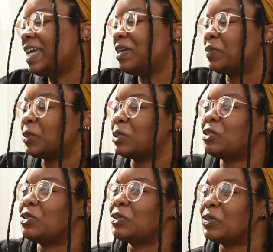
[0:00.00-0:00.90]
able
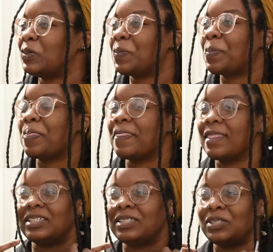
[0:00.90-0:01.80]
to
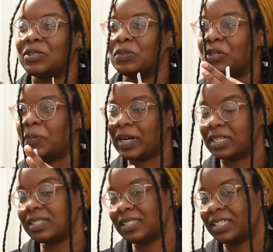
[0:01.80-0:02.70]
go
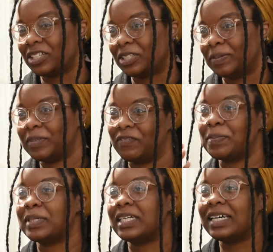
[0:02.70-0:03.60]
walk into the kitchen. If
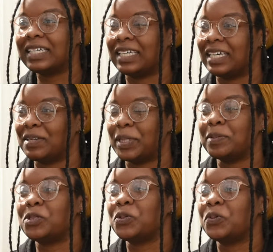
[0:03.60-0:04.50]
I'm cooking, be
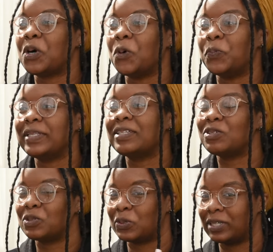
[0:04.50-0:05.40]
able to open the
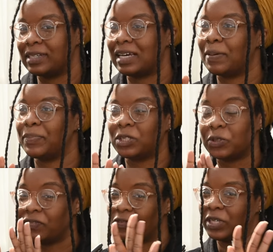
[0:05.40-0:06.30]
doors. I'm
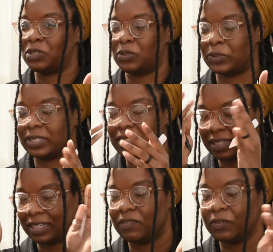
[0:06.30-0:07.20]
picturing French doors.
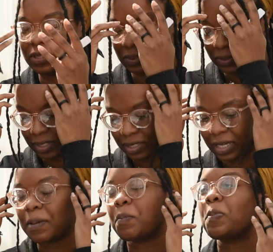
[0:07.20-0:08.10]
I love French doors.
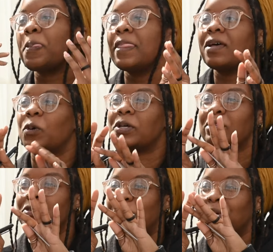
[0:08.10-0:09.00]
Or
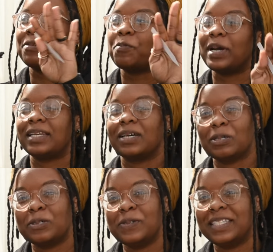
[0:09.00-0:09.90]
those big
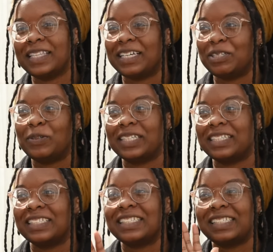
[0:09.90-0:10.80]
windows that you
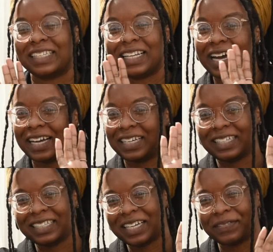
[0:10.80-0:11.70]
can
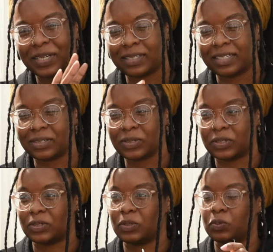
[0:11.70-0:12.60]
slide. Have y'all seen those
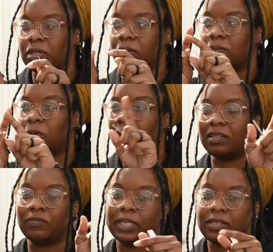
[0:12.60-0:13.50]
wall
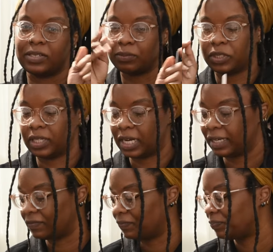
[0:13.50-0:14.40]
of windows? I'm sure y'all have.